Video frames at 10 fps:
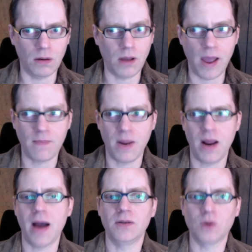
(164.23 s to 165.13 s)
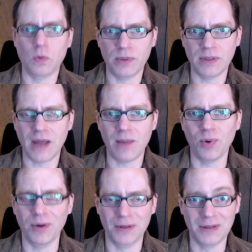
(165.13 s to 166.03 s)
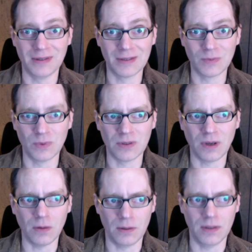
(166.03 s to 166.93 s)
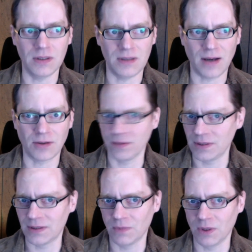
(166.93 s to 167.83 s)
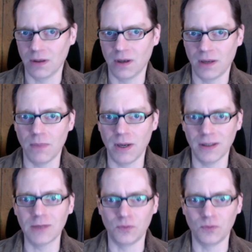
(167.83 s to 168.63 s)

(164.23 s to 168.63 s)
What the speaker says: had my eyes opened at that point that this is actually something that I might